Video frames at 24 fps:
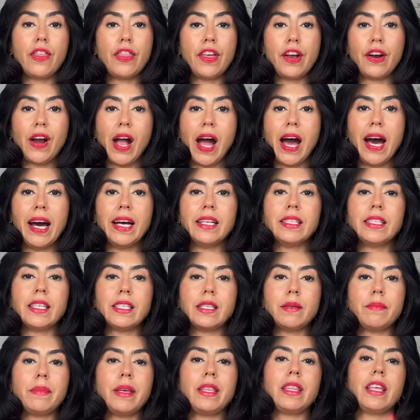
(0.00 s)
they're at
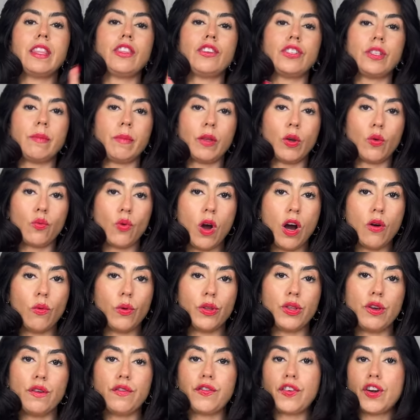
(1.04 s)
doesn't mean that there's something wrong with
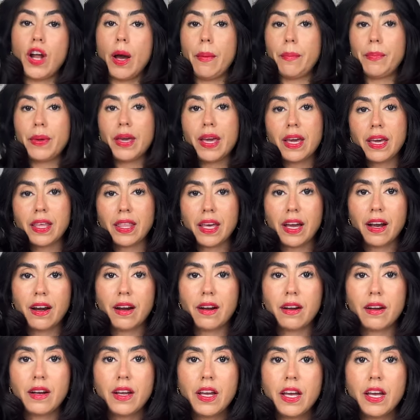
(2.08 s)
you for not being there.